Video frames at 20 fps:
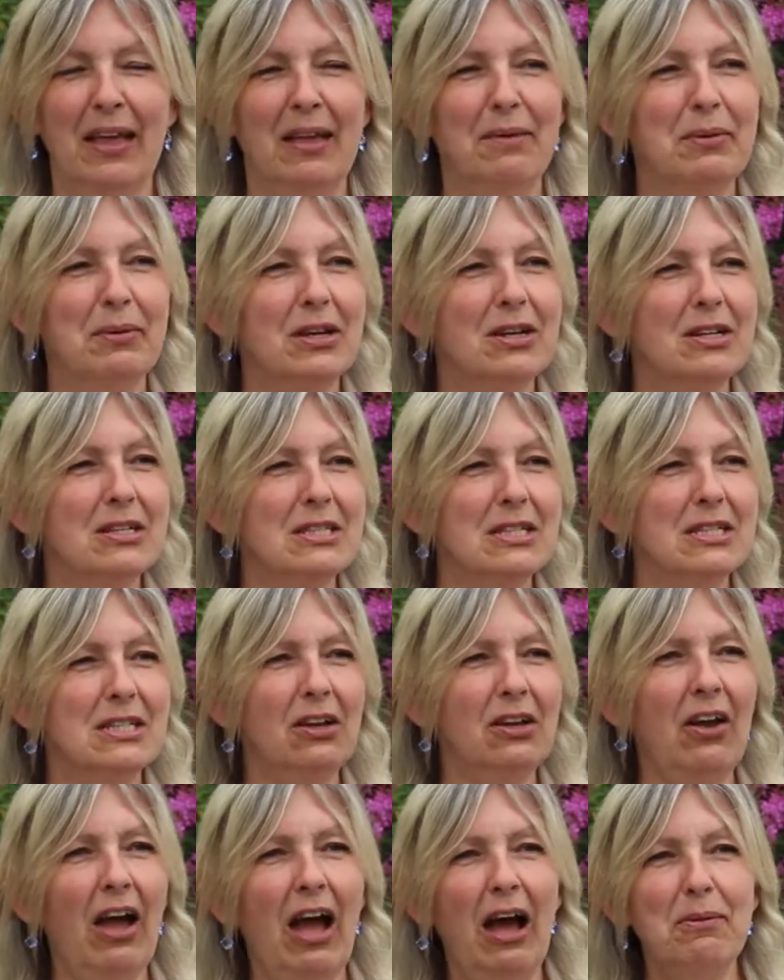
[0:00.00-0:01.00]
Because I
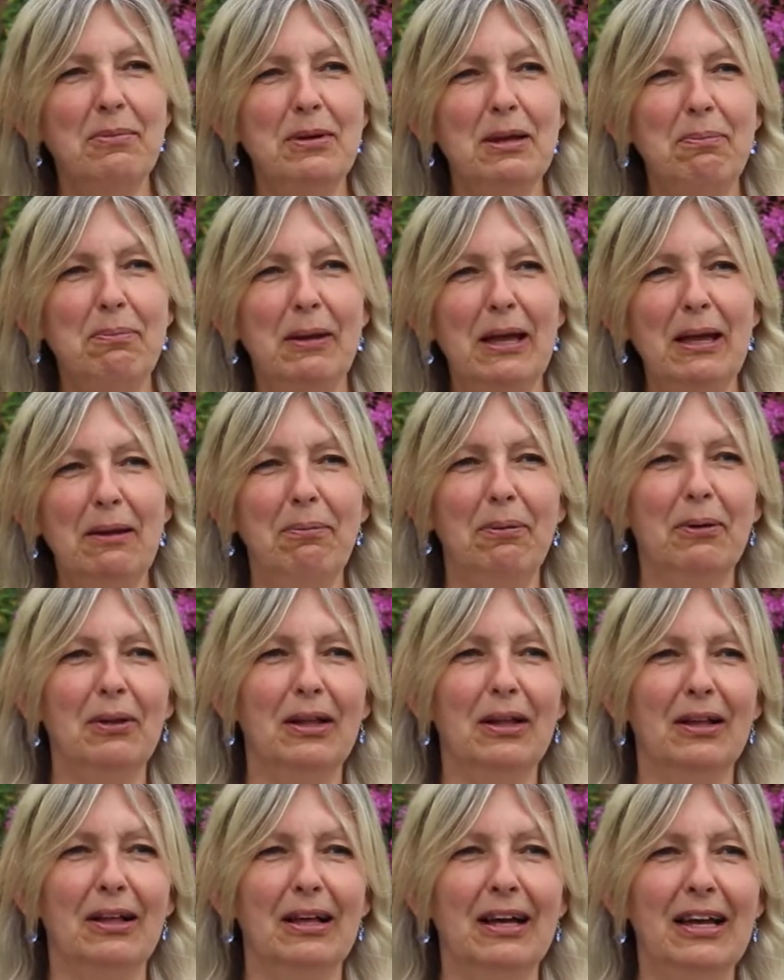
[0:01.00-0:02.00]
don't know how many
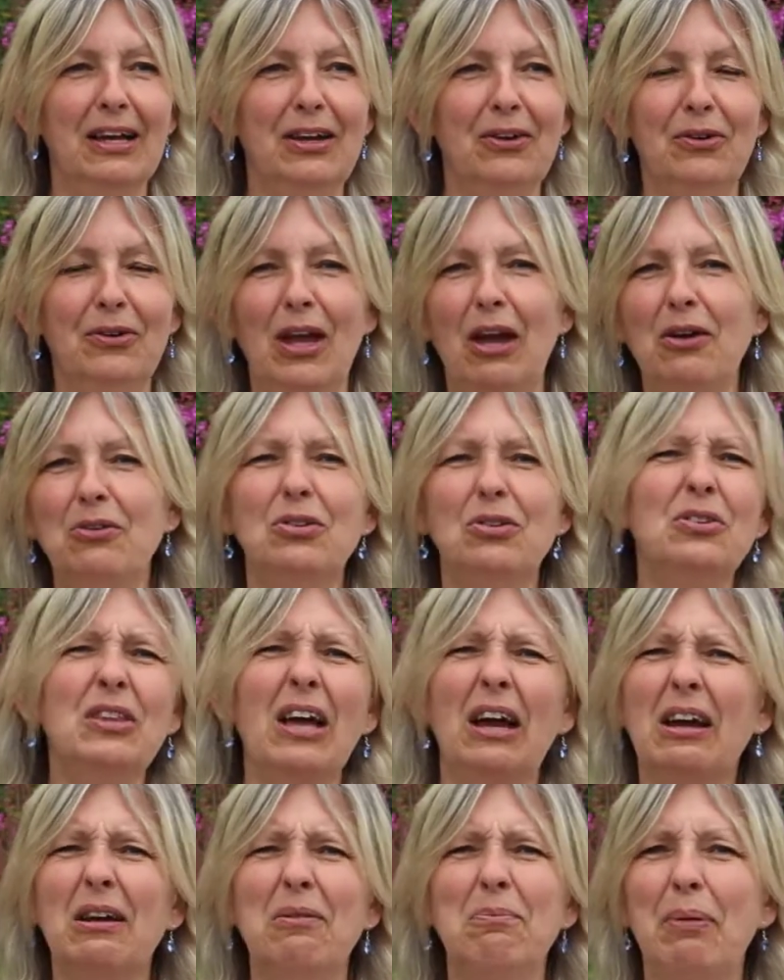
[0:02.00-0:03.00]
people who go through
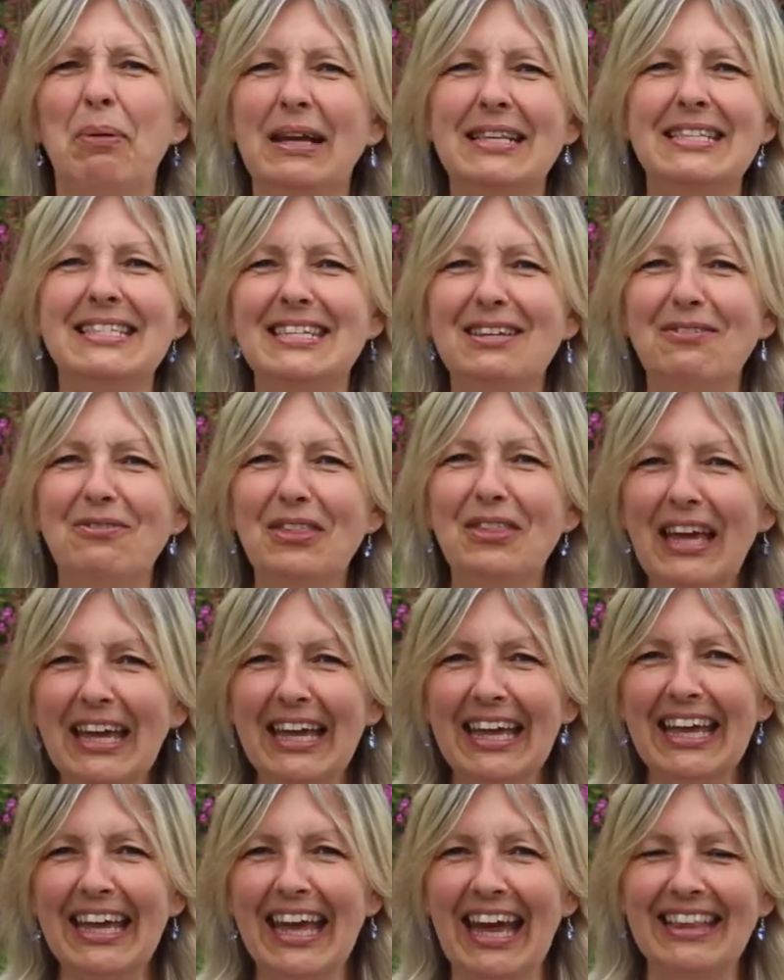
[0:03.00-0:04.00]
that competitive
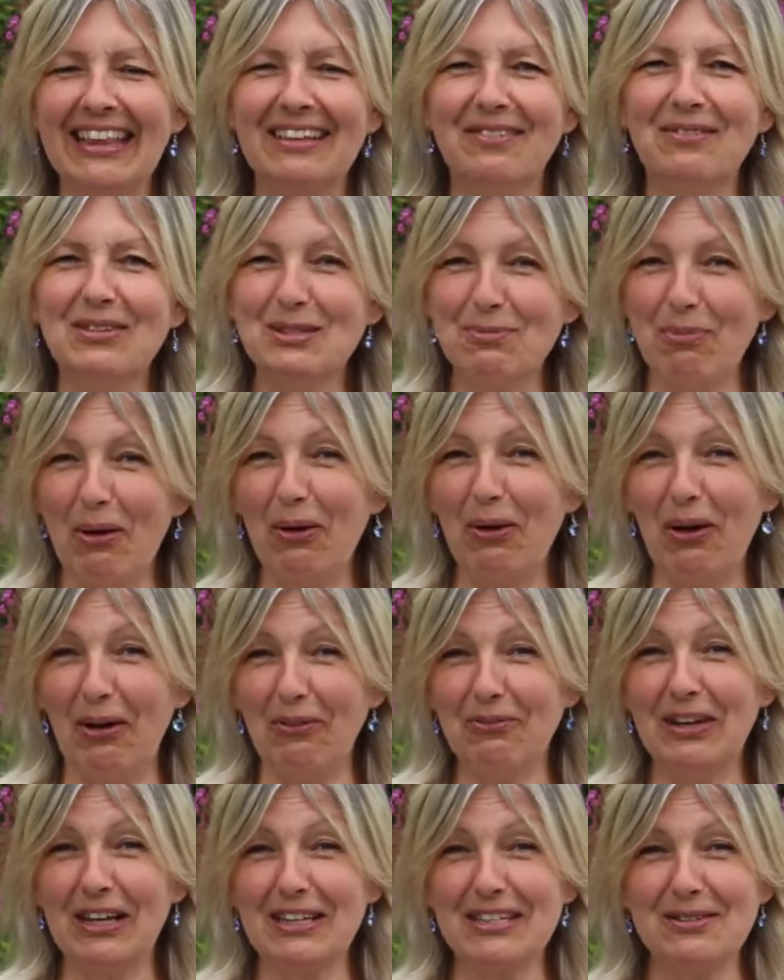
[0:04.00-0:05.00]
thing again that we spoke
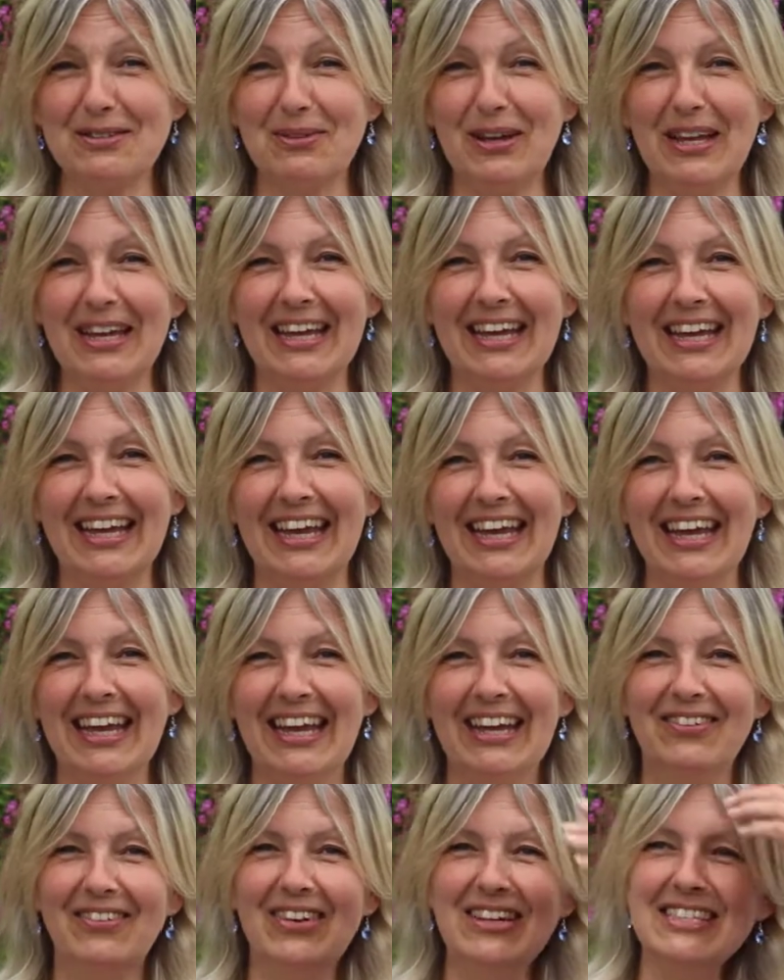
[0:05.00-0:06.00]
of last week,
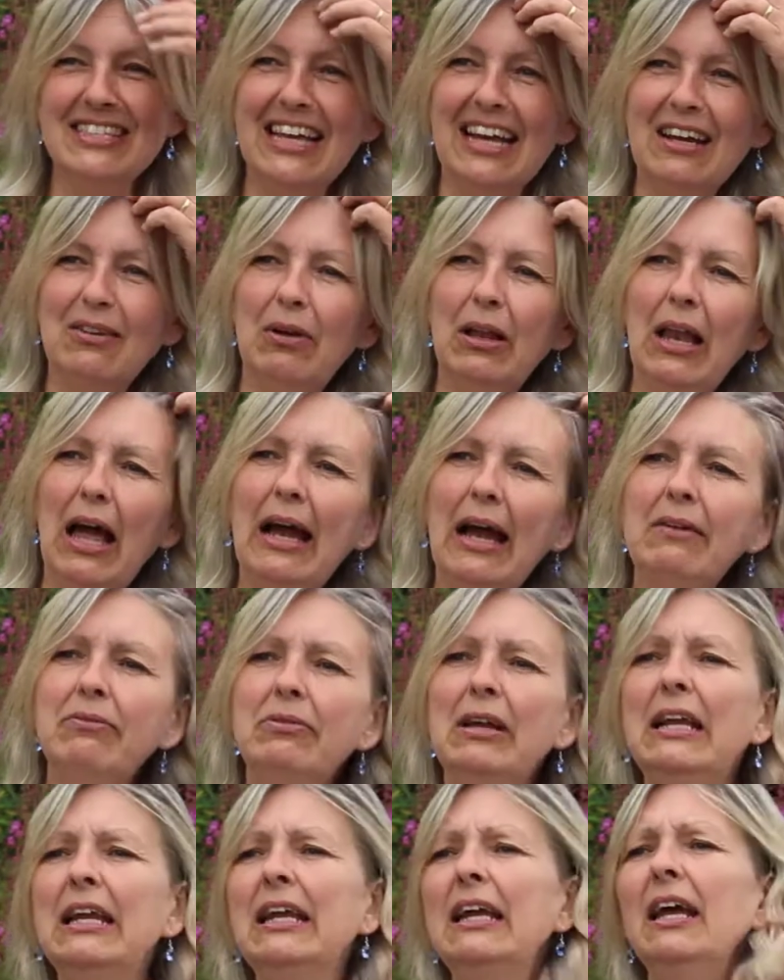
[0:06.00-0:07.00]
where it's like, well,
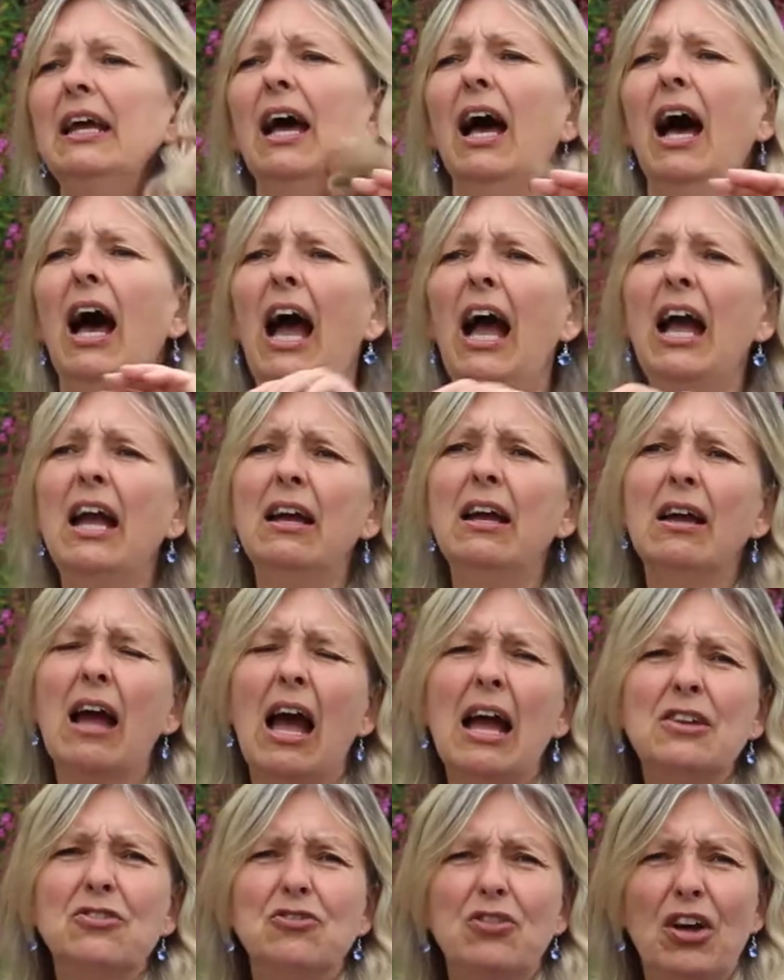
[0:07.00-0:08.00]

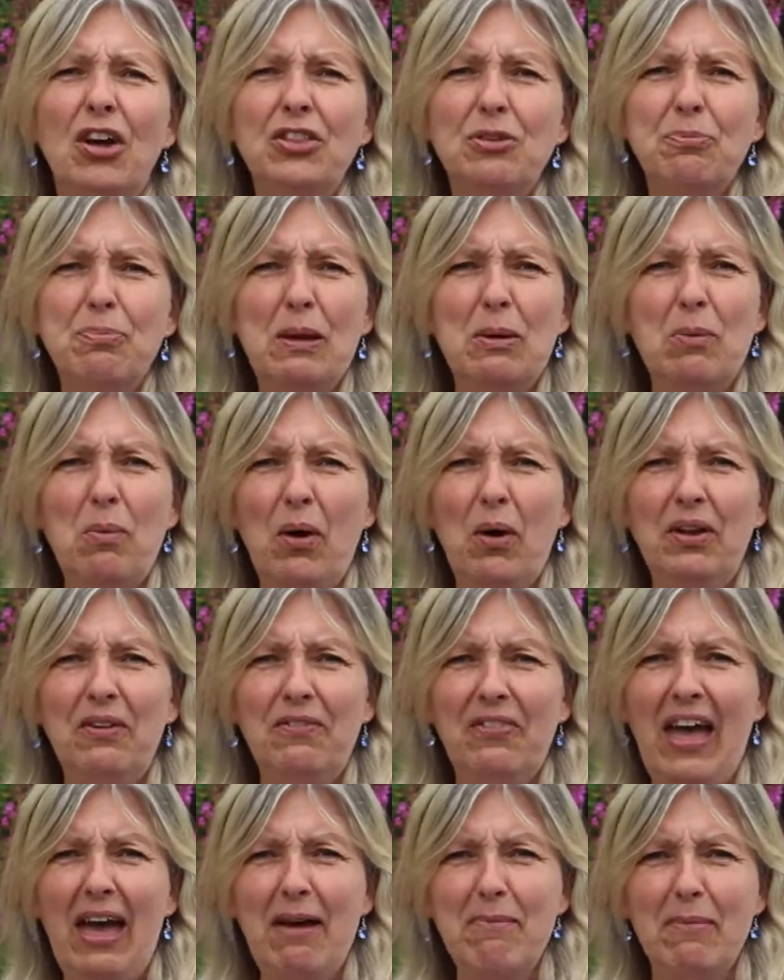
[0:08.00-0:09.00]
I'd rather be one of
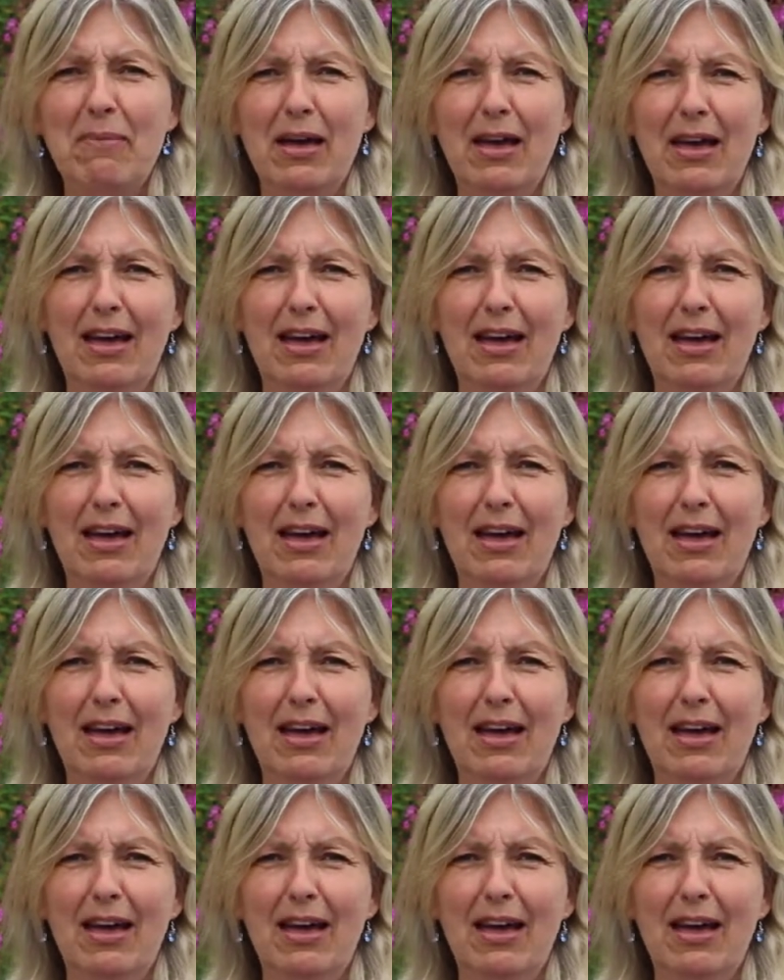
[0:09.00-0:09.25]
them